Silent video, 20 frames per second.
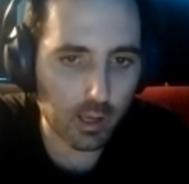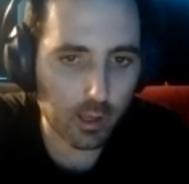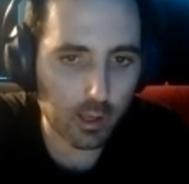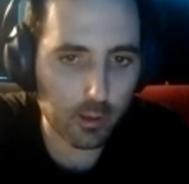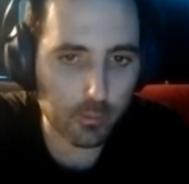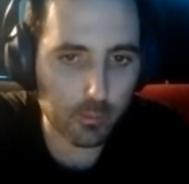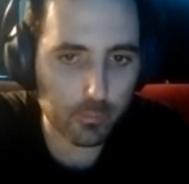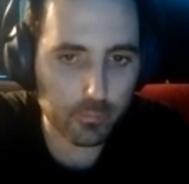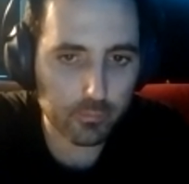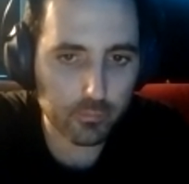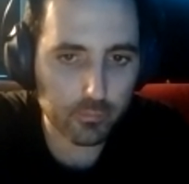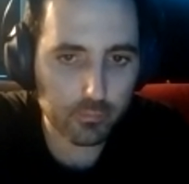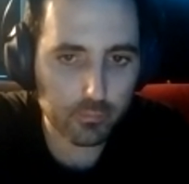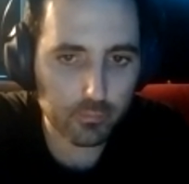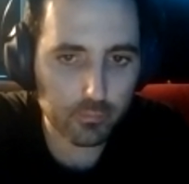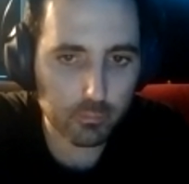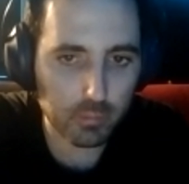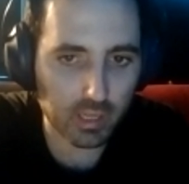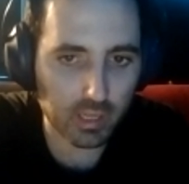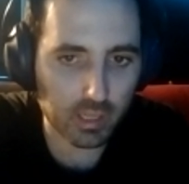
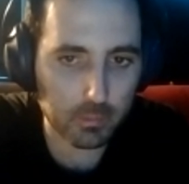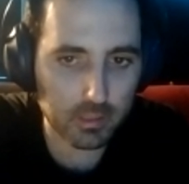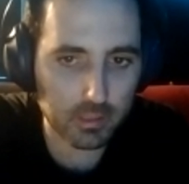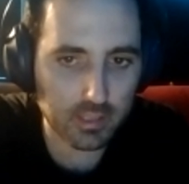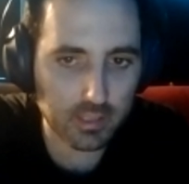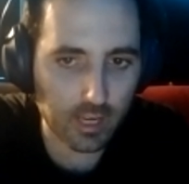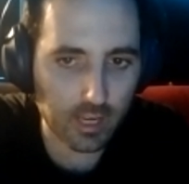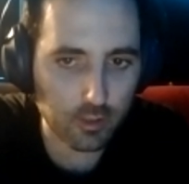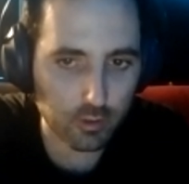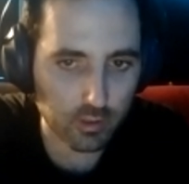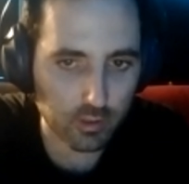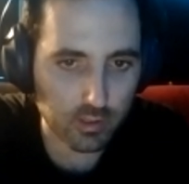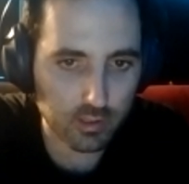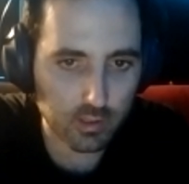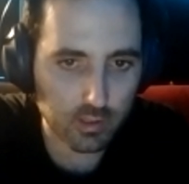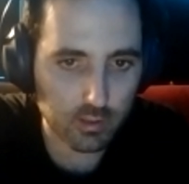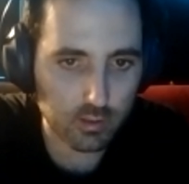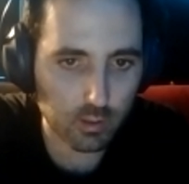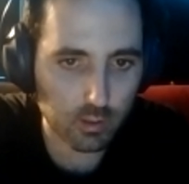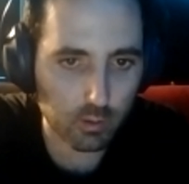That can be dangerous.